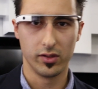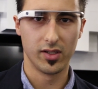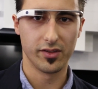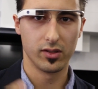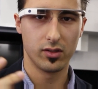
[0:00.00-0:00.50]

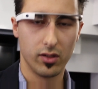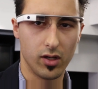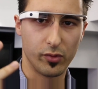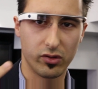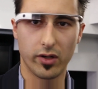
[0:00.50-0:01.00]
doesn't
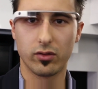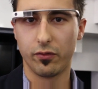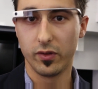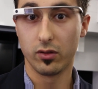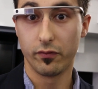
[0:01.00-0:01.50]
obstruct your
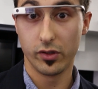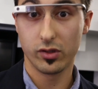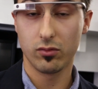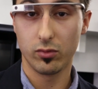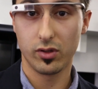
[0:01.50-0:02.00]
field of
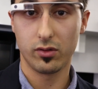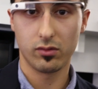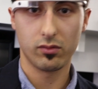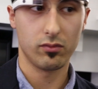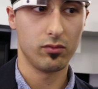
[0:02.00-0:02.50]
vision, which
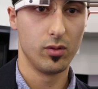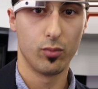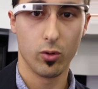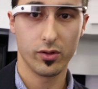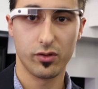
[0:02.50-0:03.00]
is
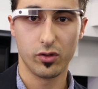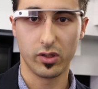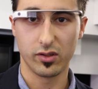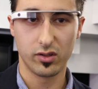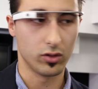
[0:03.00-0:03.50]
important, so you
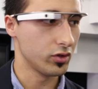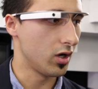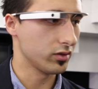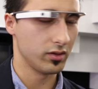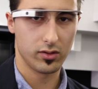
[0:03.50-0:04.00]
can still
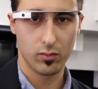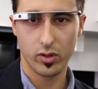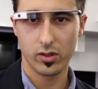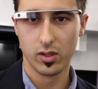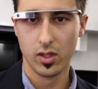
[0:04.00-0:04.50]
talk to
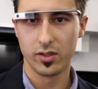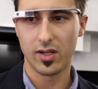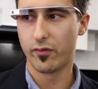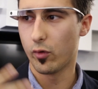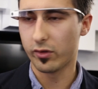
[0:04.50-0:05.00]
someone,
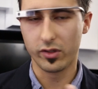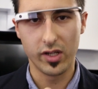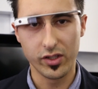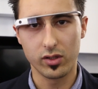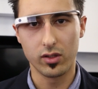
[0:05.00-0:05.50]
divert
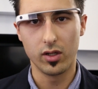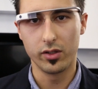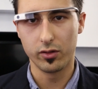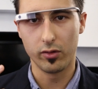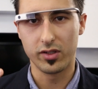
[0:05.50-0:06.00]

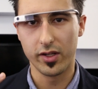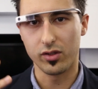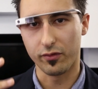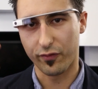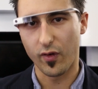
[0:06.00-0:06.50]
your
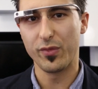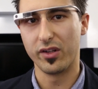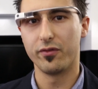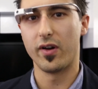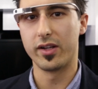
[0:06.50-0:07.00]
attention from the
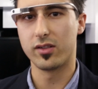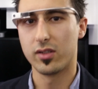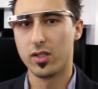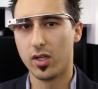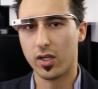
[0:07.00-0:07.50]
device,
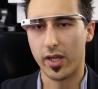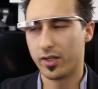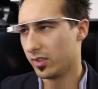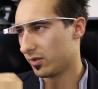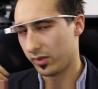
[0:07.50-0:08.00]

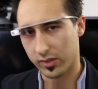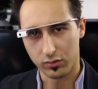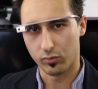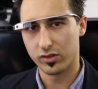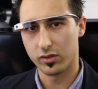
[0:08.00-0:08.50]
and easily
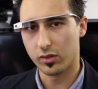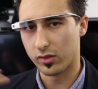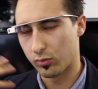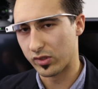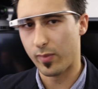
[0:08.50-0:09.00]
switch. You
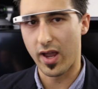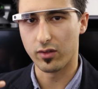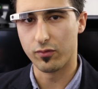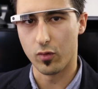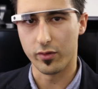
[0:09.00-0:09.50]
can switch back
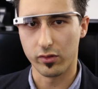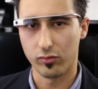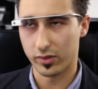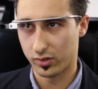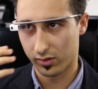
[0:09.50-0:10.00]
and forth. It's
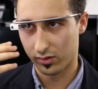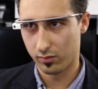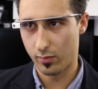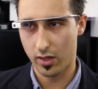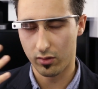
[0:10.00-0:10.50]
really just a
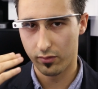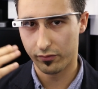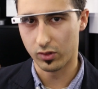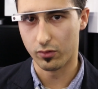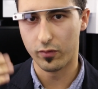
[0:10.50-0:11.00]
matter
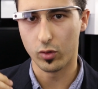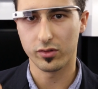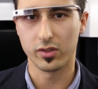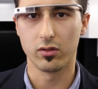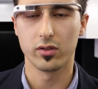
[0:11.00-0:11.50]
of, you know,
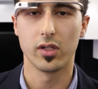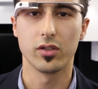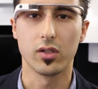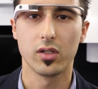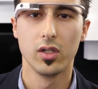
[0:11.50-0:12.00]
focusing your
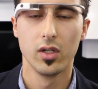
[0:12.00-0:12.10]
attention.